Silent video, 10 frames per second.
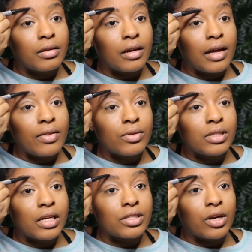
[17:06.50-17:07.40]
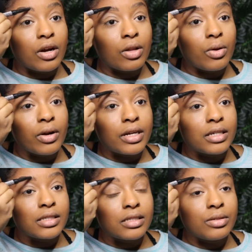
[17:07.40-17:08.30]
And those things are
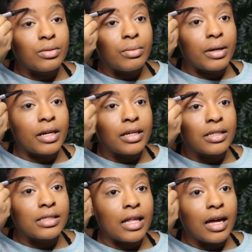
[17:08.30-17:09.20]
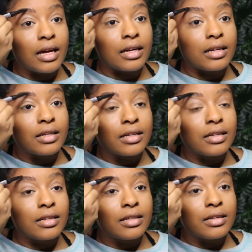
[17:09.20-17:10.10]
glorious too, but it's like
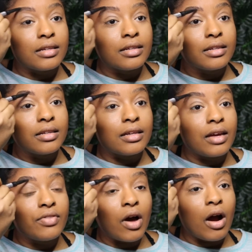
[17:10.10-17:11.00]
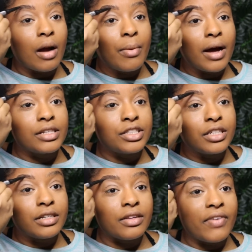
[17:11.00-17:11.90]
if the heart
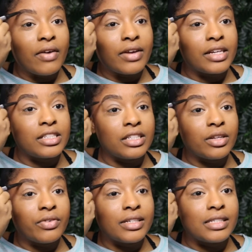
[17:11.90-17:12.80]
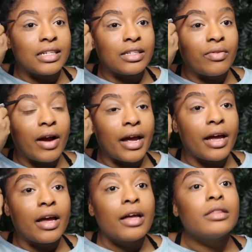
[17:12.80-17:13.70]
posture and the foundation and the reason isn't
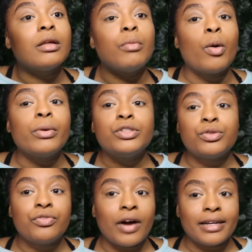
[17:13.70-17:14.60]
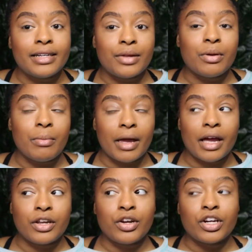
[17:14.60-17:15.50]
right, the moment you find another
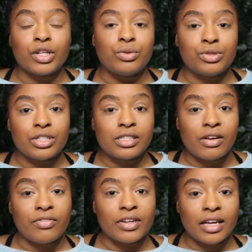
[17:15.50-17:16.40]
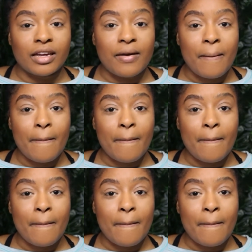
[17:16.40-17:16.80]
man, you're going to lose yourself again.